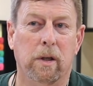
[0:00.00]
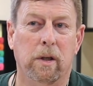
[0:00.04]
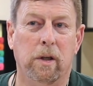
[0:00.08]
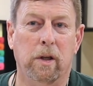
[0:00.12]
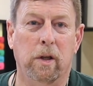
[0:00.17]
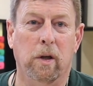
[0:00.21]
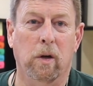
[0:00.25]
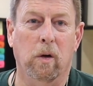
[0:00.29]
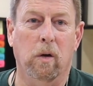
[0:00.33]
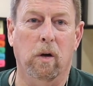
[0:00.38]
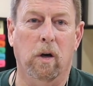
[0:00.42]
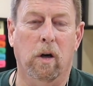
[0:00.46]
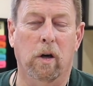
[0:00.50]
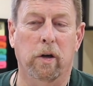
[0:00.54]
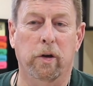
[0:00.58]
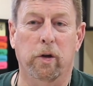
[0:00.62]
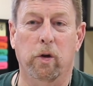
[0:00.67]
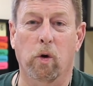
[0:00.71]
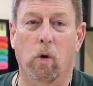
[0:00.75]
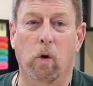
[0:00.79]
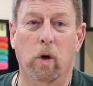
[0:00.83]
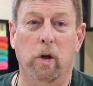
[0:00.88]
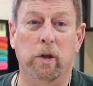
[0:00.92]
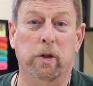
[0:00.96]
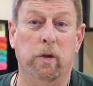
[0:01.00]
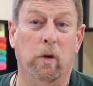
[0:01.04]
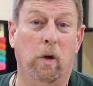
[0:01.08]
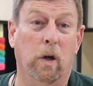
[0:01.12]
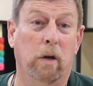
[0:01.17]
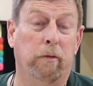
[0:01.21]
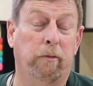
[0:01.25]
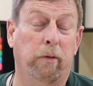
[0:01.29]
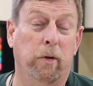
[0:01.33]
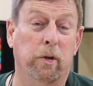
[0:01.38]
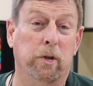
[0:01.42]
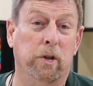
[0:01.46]
You know, our doors are
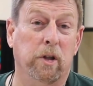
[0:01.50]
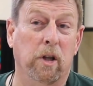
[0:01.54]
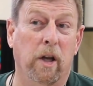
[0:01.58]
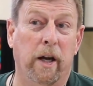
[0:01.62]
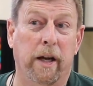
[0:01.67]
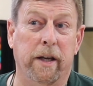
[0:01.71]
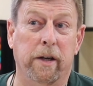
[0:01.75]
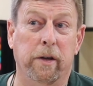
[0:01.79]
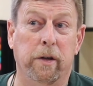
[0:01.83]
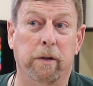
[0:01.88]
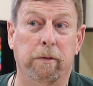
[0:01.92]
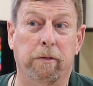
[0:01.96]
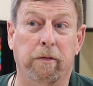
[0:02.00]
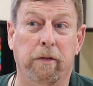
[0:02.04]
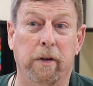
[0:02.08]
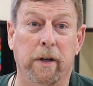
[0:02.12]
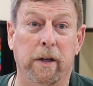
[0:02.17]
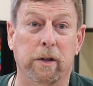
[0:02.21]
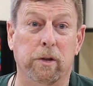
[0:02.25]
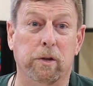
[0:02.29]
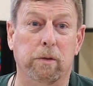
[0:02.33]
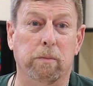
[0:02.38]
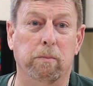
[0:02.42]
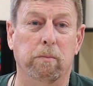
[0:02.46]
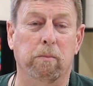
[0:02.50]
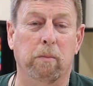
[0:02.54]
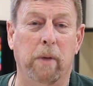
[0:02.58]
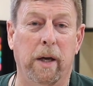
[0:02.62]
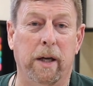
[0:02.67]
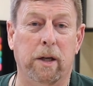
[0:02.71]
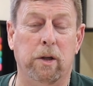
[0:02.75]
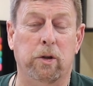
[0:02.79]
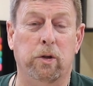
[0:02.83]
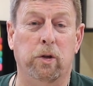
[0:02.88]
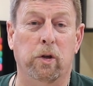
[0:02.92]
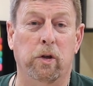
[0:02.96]
our first line of defense,
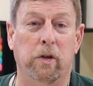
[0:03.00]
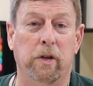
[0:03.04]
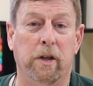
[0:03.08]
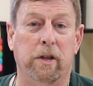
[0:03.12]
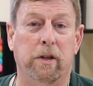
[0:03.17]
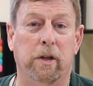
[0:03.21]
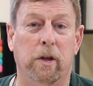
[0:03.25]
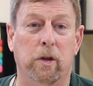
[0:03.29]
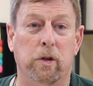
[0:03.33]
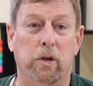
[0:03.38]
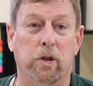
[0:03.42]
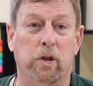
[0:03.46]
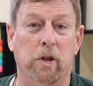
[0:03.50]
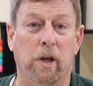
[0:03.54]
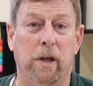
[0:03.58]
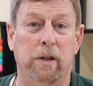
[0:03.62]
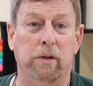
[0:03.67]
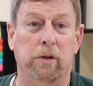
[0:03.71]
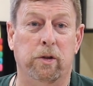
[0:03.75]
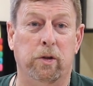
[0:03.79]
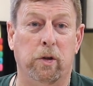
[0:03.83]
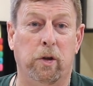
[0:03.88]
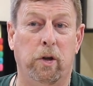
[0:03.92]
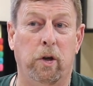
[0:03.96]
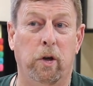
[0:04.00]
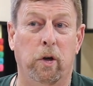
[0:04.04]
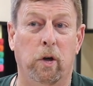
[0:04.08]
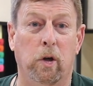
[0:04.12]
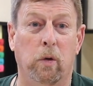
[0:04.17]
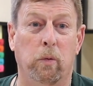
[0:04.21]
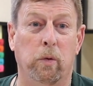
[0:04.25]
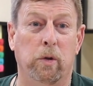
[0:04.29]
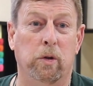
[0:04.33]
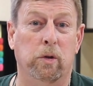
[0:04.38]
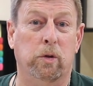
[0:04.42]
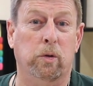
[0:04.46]
making sure that they're shut and
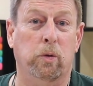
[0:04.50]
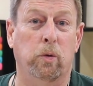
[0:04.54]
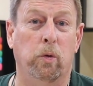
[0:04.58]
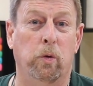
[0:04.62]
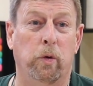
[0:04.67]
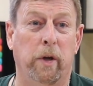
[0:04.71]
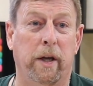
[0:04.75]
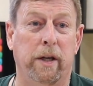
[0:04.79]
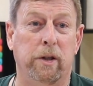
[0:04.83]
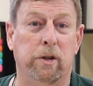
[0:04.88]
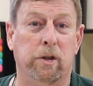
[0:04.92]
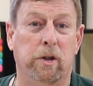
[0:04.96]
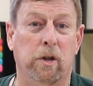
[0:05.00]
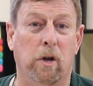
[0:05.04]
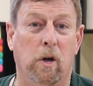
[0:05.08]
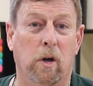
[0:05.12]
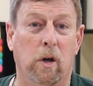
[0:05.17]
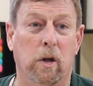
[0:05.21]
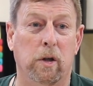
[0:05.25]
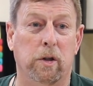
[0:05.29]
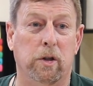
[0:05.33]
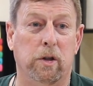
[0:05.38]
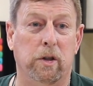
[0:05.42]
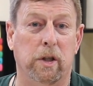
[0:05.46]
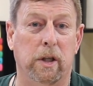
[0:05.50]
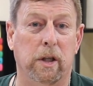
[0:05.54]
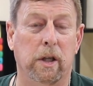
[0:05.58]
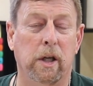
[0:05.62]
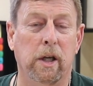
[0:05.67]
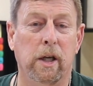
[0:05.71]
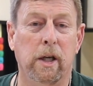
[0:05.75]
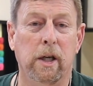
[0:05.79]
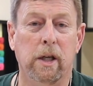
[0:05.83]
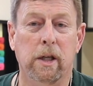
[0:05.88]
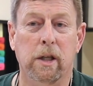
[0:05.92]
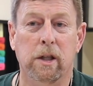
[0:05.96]
secure when the school day starts. And
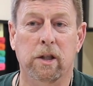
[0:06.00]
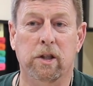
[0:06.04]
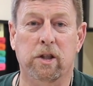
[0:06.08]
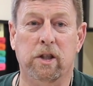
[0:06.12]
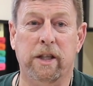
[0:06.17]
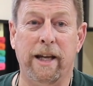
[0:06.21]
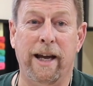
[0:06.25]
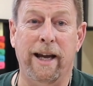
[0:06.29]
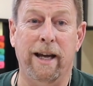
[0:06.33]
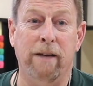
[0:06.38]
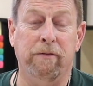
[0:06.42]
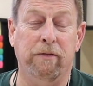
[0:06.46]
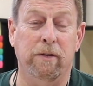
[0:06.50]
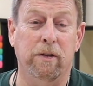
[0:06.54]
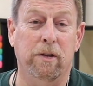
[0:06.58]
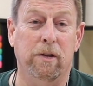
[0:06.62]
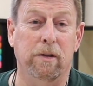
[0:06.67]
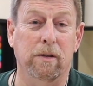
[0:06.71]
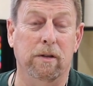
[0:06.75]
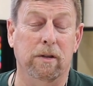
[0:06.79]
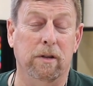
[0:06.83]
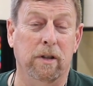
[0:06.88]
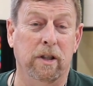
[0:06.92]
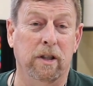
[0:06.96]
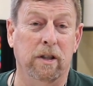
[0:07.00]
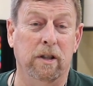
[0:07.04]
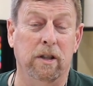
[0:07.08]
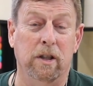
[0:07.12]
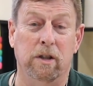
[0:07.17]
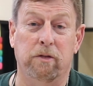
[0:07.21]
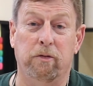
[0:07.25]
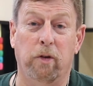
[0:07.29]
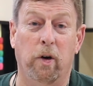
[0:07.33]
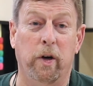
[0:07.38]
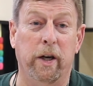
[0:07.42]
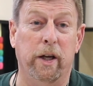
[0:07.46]
the staff
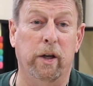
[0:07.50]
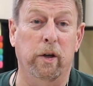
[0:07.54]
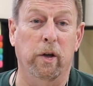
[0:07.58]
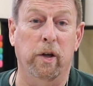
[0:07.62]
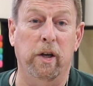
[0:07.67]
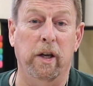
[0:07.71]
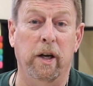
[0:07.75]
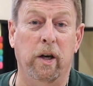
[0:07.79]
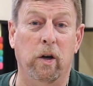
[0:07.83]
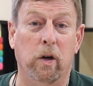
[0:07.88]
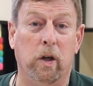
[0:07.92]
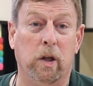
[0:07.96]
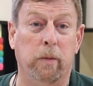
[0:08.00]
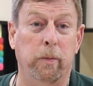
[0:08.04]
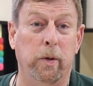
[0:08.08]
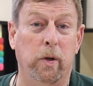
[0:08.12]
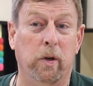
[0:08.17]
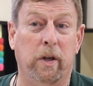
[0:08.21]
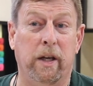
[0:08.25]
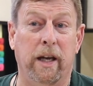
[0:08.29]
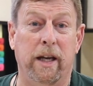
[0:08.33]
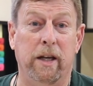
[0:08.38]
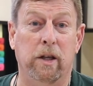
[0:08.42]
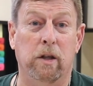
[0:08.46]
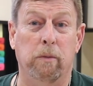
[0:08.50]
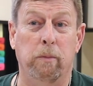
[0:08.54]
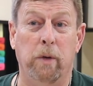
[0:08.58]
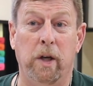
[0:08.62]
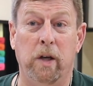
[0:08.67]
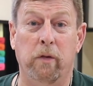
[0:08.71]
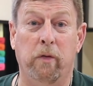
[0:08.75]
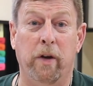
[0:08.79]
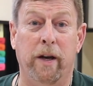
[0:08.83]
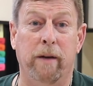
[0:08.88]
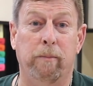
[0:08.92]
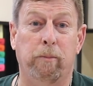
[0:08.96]
is very good here at communicating to
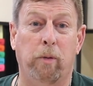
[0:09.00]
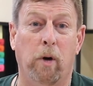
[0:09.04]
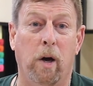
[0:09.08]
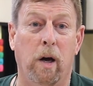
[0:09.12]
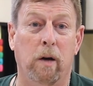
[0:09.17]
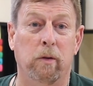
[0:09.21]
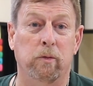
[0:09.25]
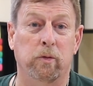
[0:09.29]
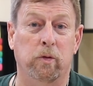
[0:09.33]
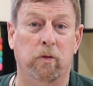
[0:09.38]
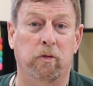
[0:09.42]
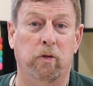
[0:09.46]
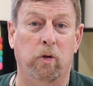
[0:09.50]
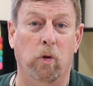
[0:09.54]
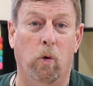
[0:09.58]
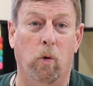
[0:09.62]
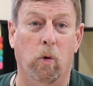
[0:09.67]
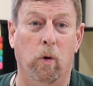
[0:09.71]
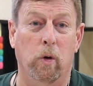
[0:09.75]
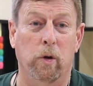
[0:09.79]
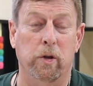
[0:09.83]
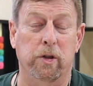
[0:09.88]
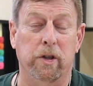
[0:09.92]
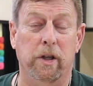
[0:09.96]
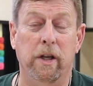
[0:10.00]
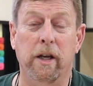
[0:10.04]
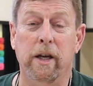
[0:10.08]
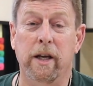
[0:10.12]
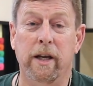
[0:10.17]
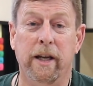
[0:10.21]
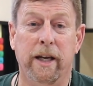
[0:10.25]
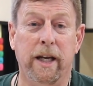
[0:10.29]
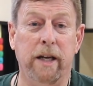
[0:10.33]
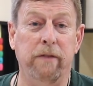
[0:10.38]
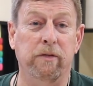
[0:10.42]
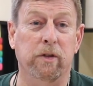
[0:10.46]
me if we have problems with doors, and
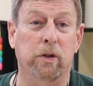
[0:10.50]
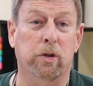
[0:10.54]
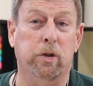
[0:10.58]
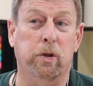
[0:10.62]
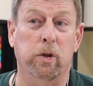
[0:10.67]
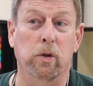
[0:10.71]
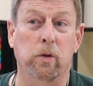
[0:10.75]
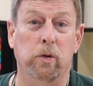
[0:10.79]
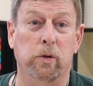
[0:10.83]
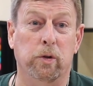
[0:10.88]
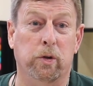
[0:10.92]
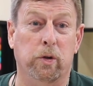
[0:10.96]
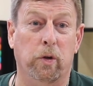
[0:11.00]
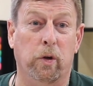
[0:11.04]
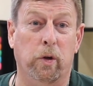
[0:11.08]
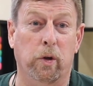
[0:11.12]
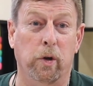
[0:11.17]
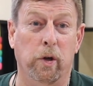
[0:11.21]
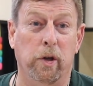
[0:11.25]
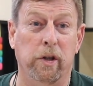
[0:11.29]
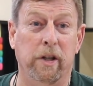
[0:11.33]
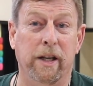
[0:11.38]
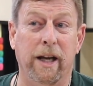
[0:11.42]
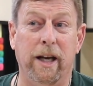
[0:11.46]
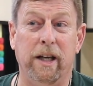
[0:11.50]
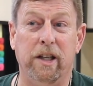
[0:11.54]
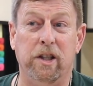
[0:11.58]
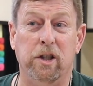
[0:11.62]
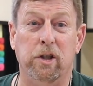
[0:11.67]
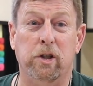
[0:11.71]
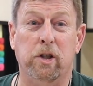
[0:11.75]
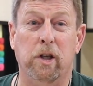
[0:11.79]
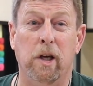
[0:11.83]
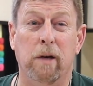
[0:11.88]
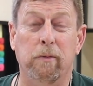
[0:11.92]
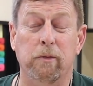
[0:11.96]
even the students are good. And that
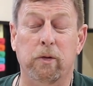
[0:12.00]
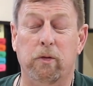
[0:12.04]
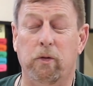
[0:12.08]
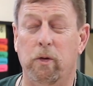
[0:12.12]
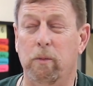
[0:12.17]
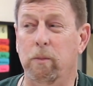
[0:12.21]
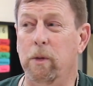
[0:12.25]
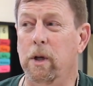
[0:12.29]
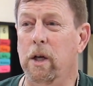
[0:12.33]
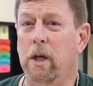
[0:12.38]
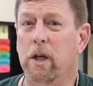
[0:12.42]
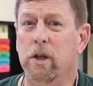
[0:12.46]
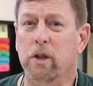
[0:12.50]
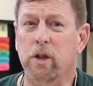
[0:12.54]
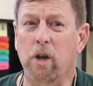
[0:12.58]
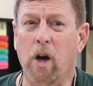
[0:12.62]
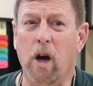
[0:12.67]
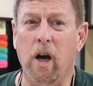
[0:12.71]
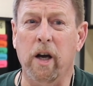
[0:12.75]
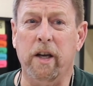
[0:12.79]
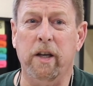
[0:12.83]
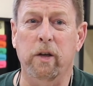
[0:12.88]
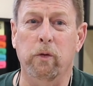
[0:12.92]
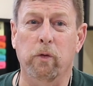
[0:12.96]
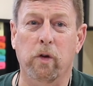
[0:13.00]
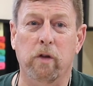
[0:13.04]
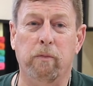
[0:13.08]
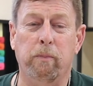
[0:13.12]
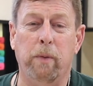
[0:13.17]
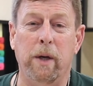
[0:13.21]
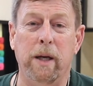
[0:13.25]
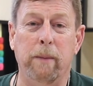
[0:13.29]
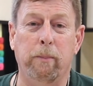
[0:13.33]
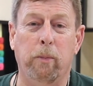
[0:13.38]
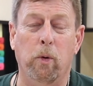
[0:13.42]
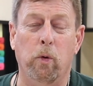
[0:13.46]
just comes from talking with
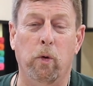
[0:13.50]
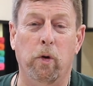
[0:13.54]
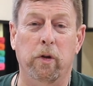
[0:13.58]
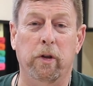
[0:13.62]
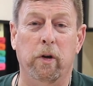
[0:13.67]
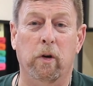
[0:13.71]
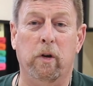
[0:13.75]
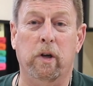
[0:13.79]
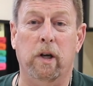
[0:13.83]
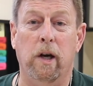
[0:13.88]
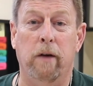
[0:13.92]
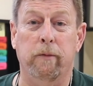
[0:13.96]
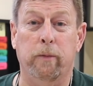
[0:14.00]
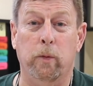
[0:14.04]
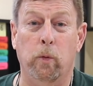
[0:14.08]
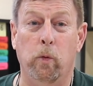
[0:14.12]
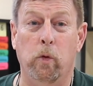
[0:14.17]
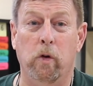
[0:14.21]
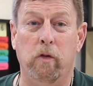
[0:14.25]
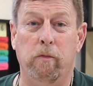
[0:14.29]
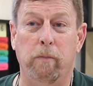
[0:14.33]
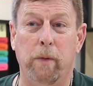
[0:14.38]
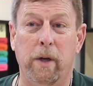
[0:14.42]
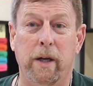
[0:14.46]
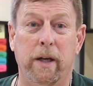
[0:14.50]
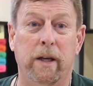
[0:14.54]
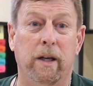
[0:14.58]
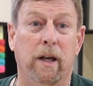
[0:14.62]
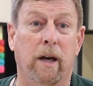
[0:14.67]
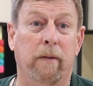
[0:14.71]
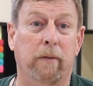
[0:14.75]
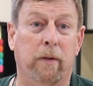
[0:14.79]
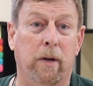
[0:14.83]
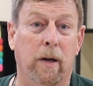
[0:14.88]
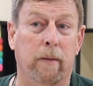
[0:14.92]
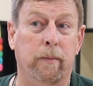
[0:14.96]
people when they're comfortable with me and
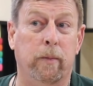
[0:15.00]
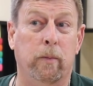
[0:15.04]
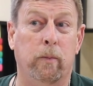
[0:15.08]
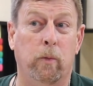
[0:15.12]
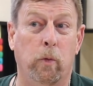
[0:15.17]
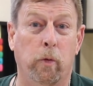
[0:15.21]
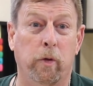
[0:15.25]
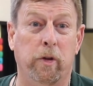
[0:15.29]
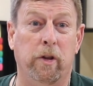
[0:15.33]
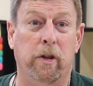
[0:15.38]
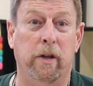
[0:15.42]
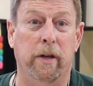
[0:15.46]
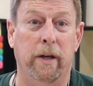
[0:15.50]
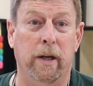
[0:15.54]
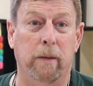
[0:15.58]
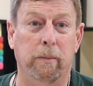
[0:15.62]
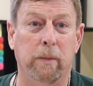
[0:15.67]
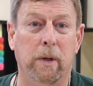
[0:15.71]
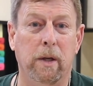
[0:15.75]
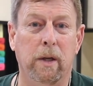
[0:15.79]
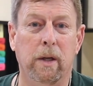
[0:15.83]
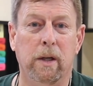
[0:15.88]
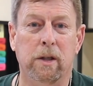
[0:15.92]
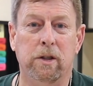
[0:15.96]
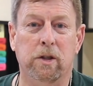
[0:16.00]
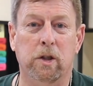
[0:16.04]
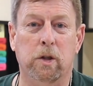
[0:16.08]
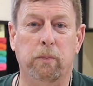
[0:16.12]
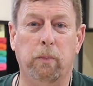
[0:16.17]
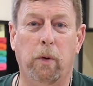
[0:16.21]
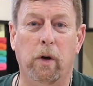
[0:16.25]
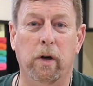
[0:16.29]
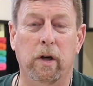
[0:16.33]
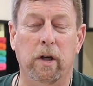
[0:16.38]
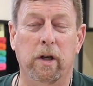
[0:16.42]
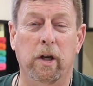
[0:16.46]
I'm comfortable with them. It's
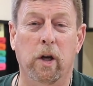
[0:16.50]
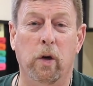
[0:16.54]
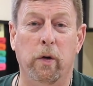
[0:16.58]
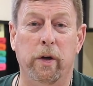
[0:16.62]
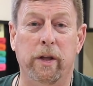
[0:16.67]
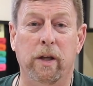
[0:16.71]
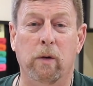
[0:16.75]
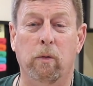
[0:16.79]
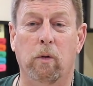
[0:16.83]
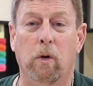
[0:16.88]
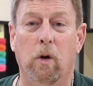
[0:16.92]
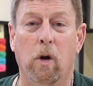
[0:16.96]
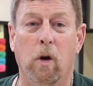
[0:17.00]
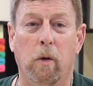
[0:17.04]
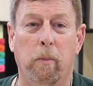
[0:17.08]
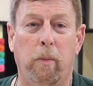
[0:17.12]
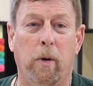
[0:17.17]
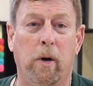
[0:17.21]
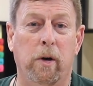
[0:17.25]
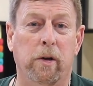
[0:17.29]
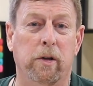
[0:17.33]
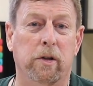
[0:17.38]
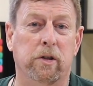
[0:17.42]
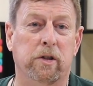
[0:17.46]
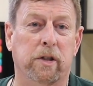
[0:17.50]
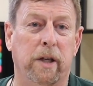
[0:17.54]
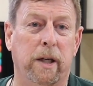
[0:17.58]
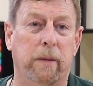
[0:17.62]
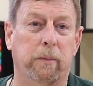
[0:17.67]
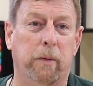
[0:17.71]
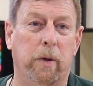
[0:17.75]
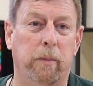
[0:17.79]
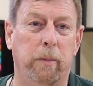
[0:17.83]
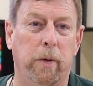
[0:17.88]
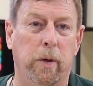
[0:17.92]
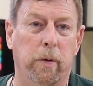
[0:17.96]
just part of knowing that we're all part of the
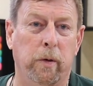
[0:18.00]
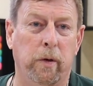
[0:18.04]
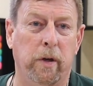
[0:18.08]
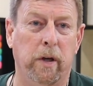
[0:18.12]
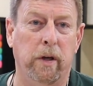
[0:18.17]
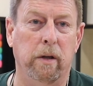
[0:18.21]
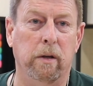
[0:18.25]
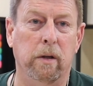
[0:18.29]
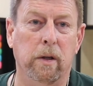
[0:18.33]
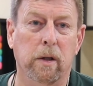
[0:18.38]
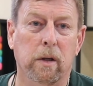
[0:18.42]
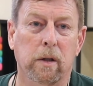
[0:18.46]
same community.